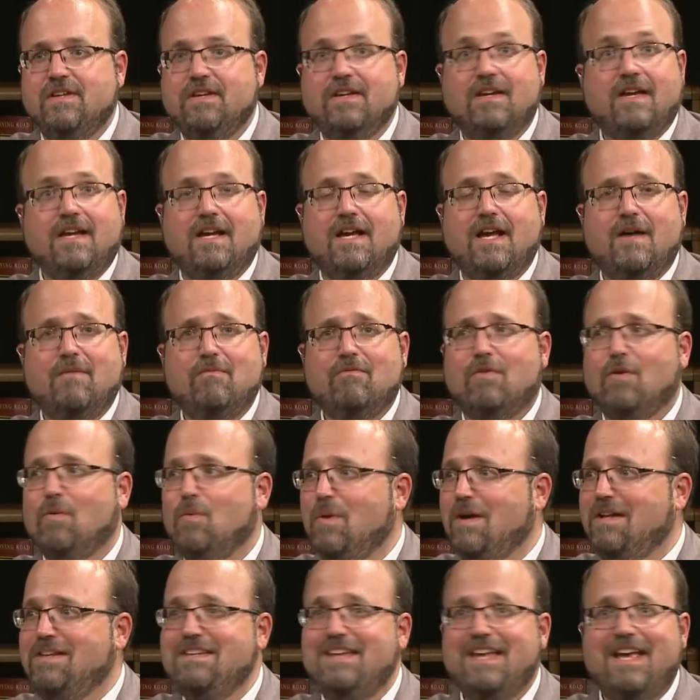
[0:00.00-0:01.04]
You can come for
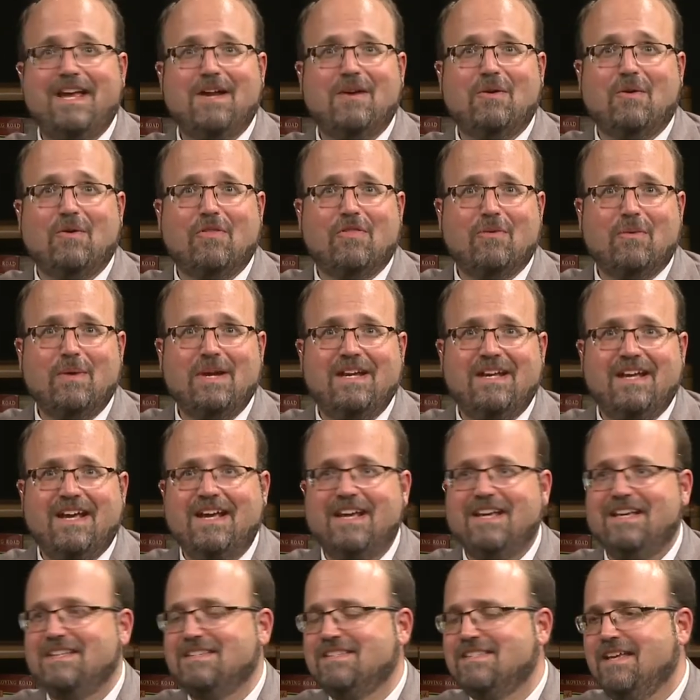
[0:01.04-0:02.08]
1 day or 3
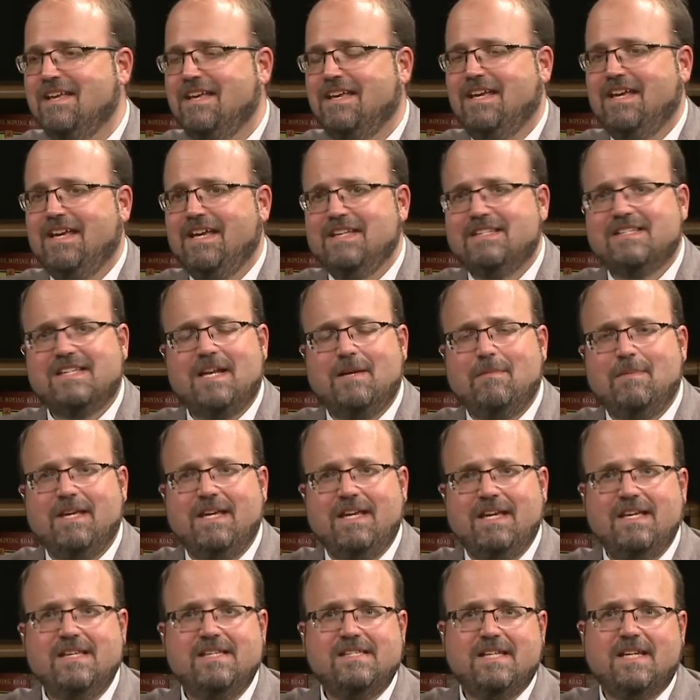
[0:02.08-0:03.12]
days. It's going to
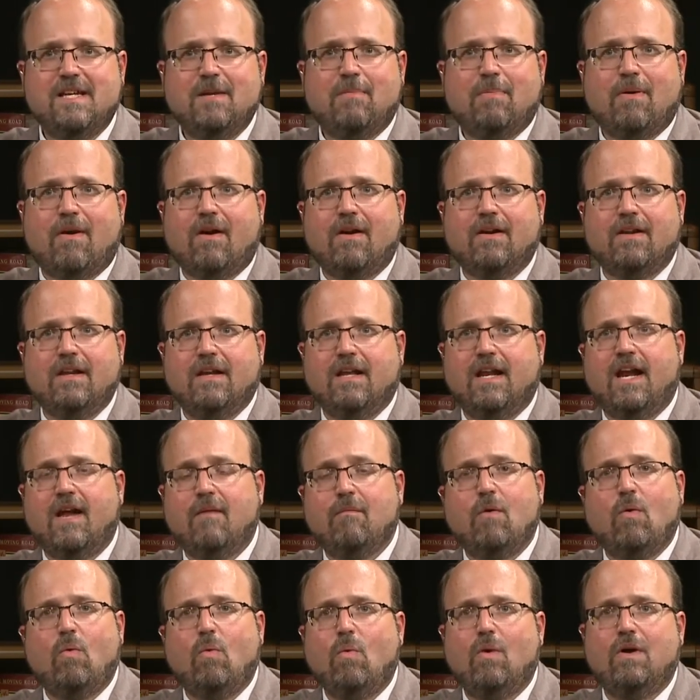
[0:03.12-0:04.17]
be easy to park. You're going to
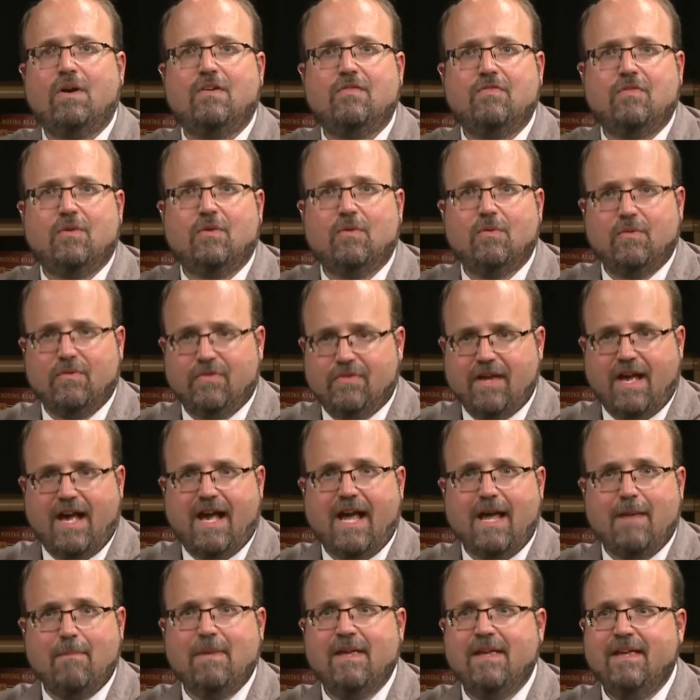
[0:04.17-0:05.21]
have a wonderful
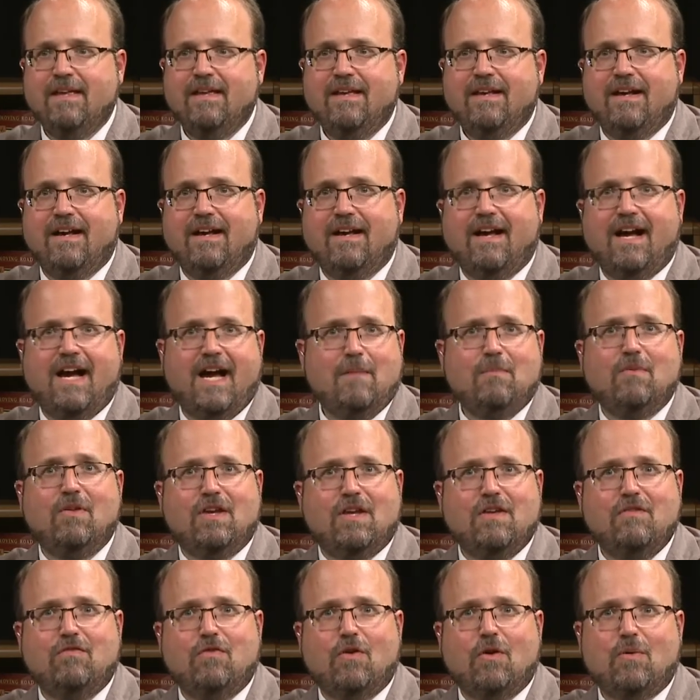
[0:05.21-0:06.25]
time. I'm
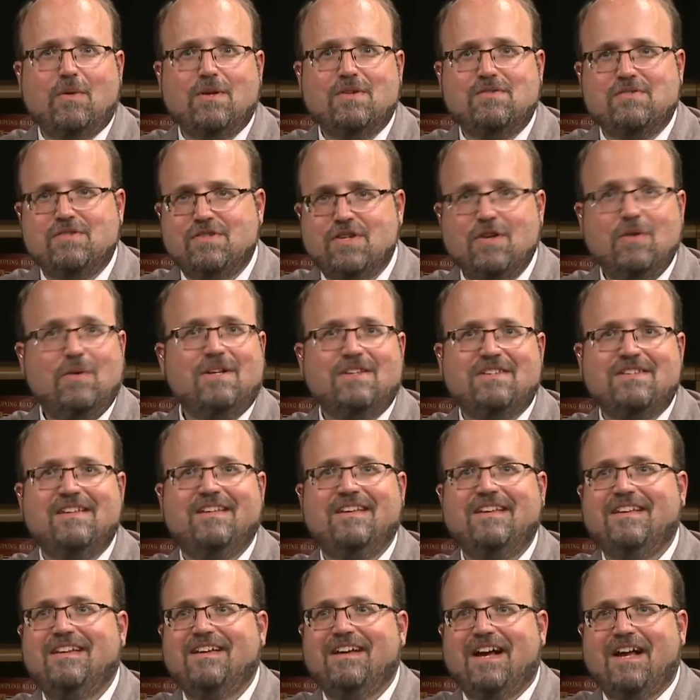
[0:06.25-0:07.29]
looking forward to it.
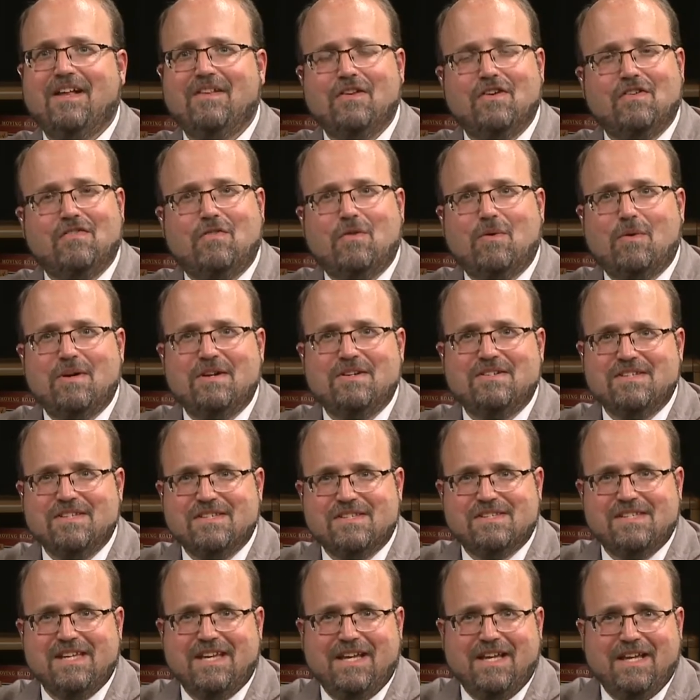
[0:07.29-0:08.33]
I look forward to
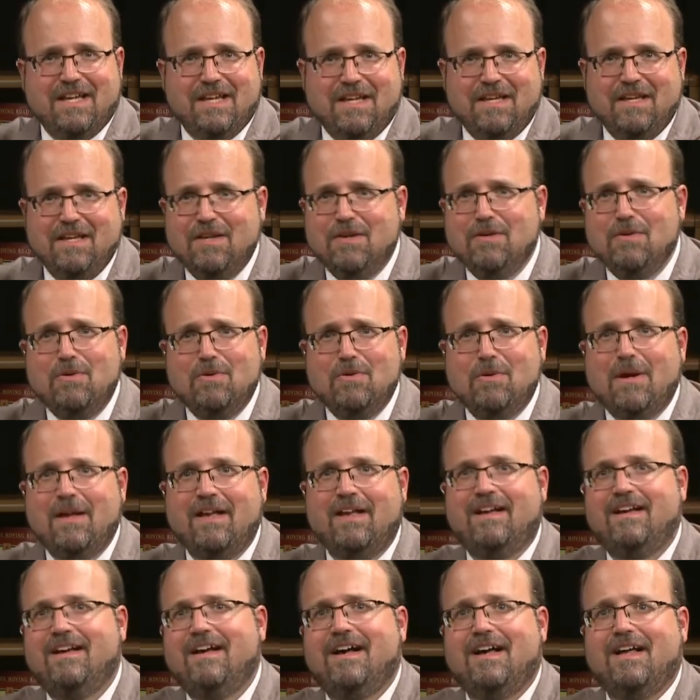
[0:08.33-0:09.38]
seeing you
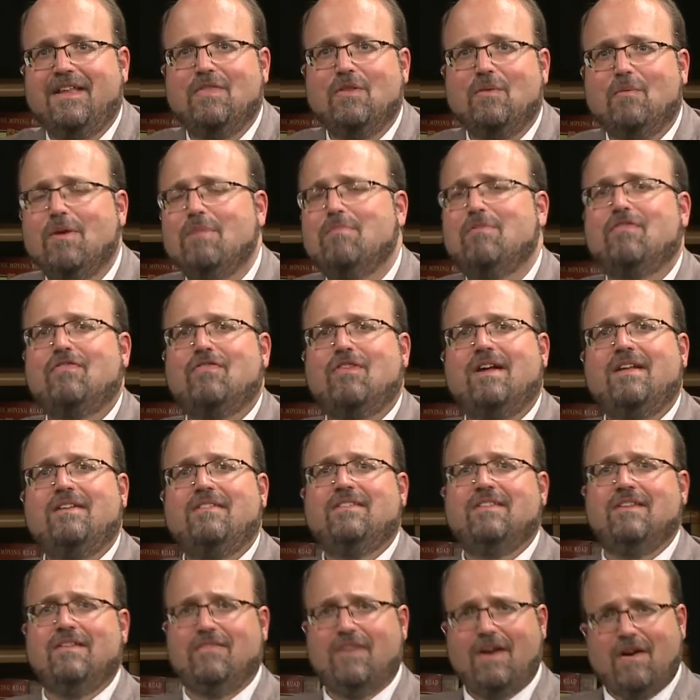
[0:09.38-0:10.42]
on the
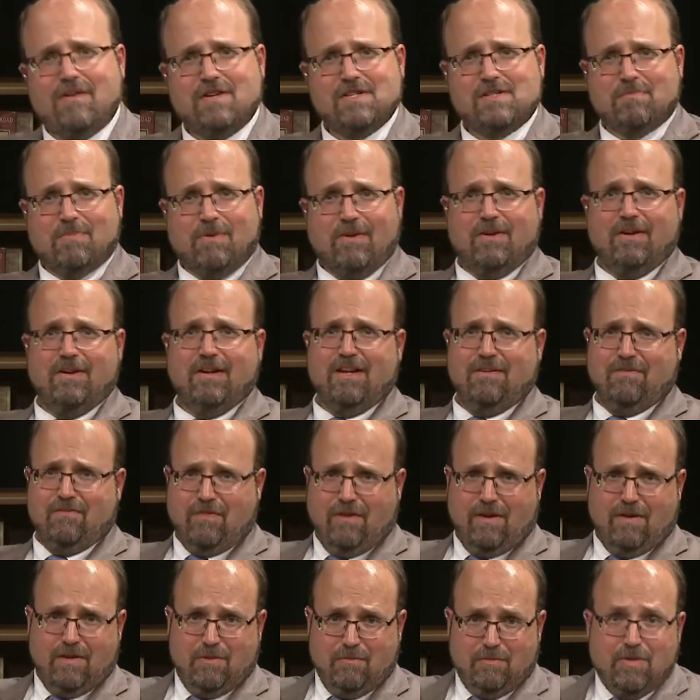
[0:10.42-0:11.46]
riverfront of Harrisburg in
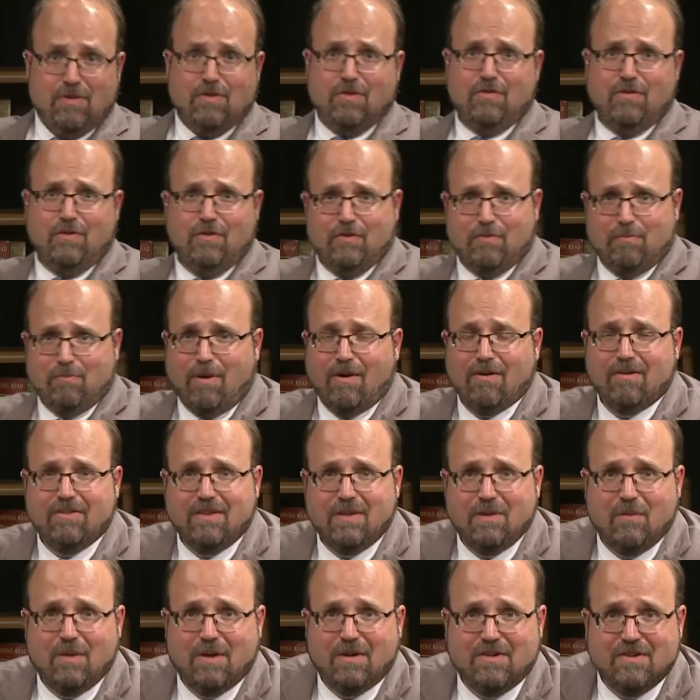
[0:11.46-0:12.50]
front of the beautiful
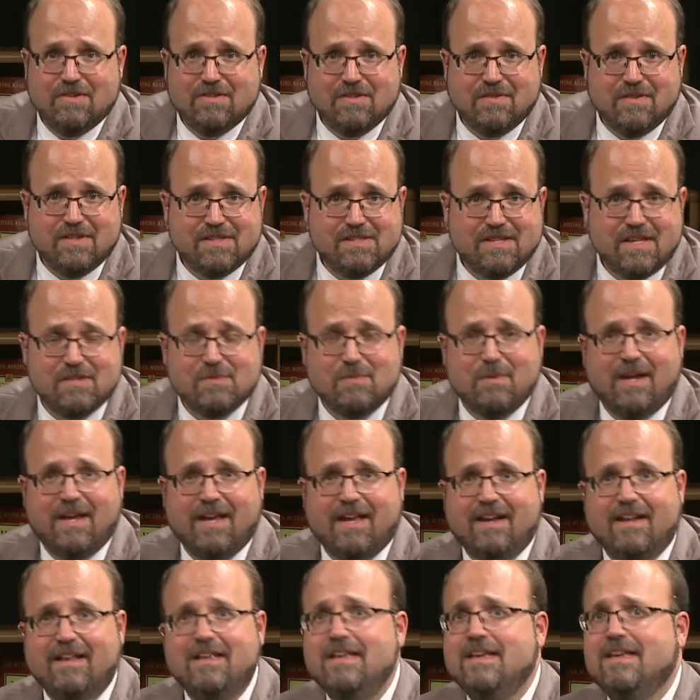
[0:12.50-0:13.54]
sparkling waters of the
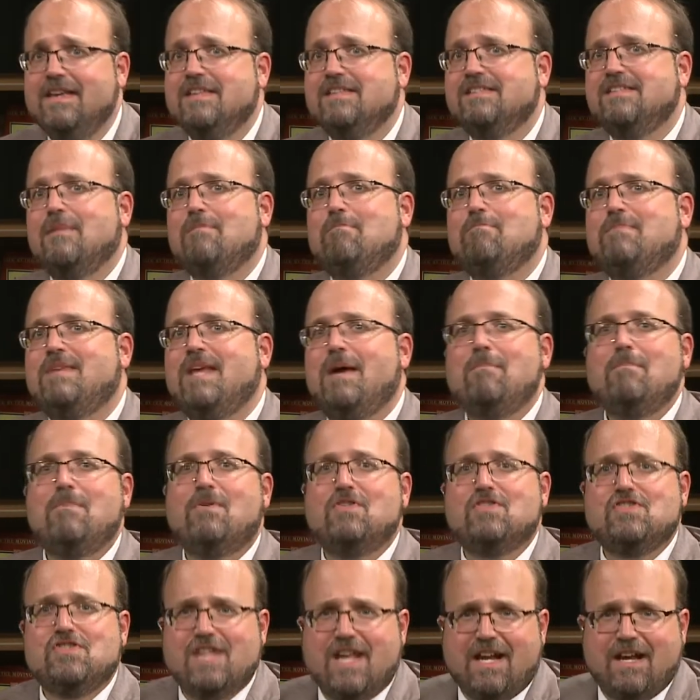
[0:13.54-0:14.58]
Susquehanna,
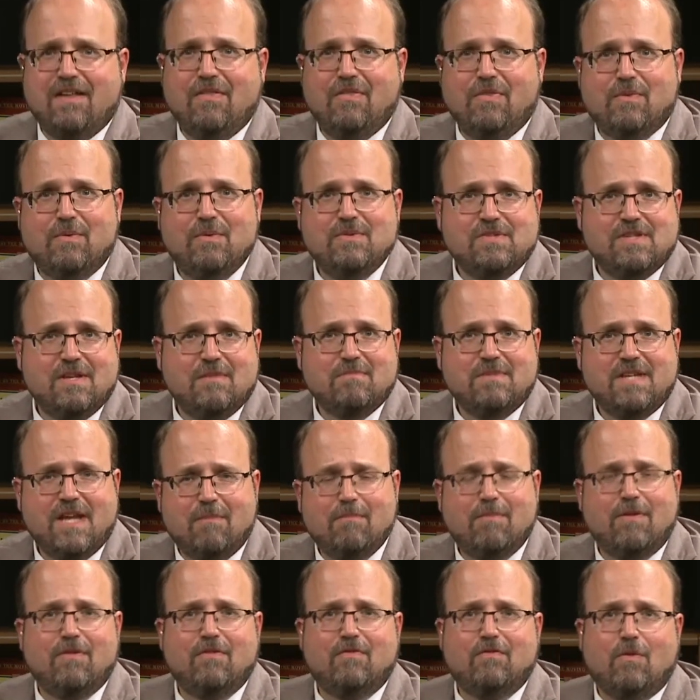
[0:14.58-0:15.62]
September 2nd through
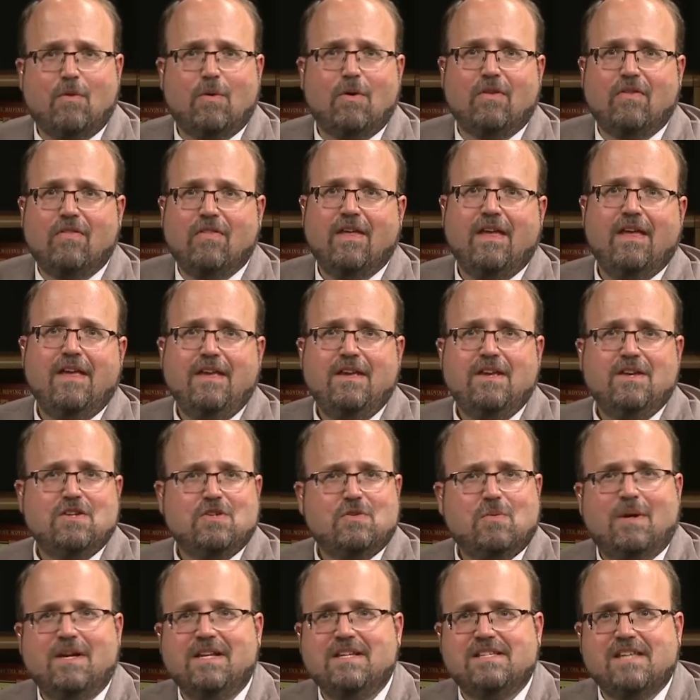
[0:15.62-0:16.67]
September 4th,
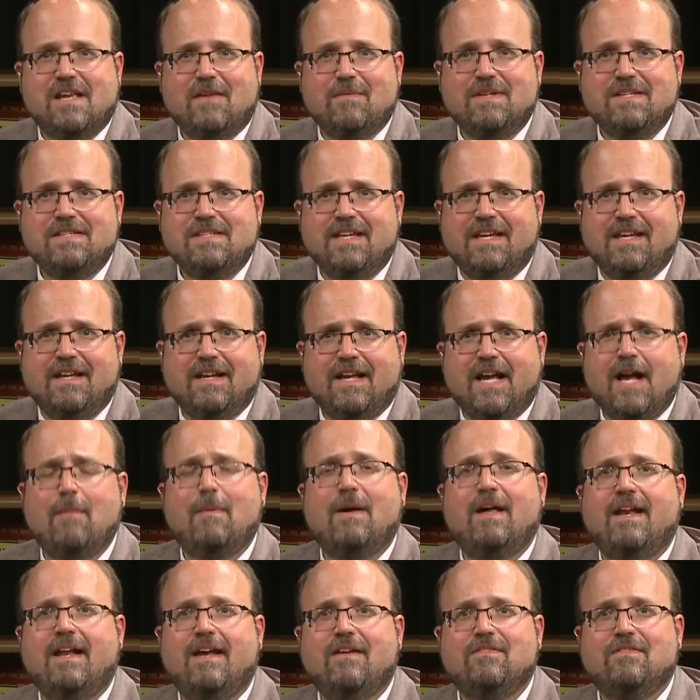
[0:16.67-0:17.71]
2017. Come
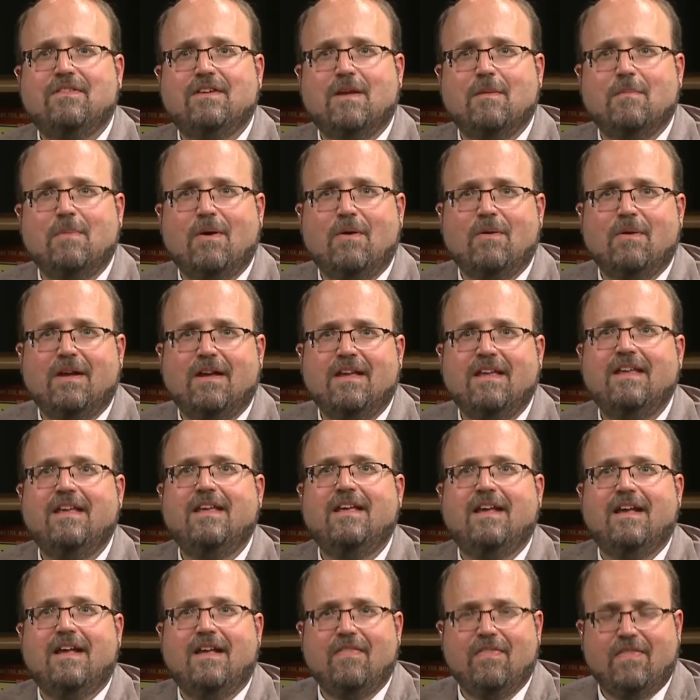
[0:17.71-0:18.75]
on out to Kipona,
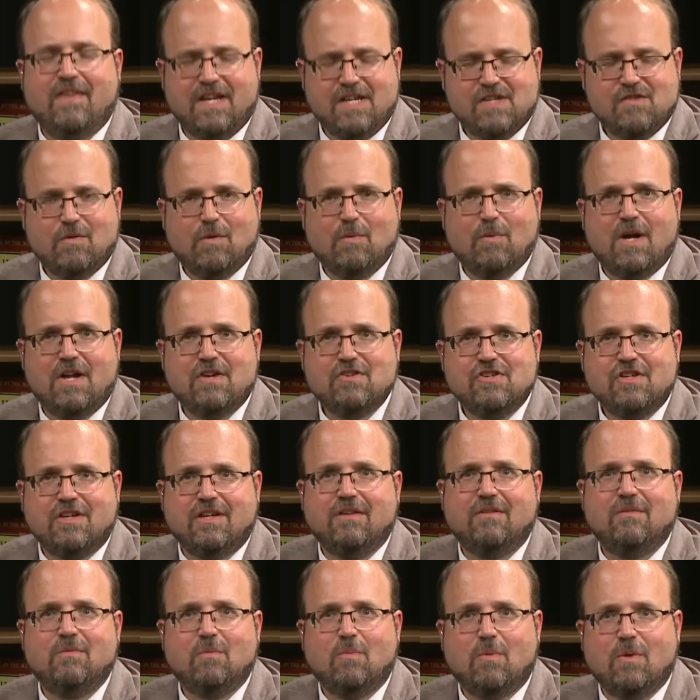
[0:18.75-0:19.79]
and thanks for watching
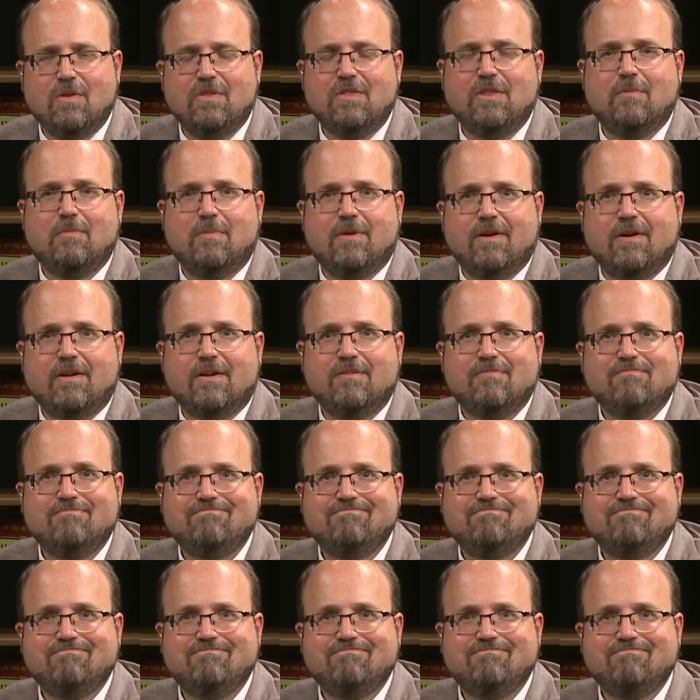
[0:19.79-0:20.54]
Word in the Burg.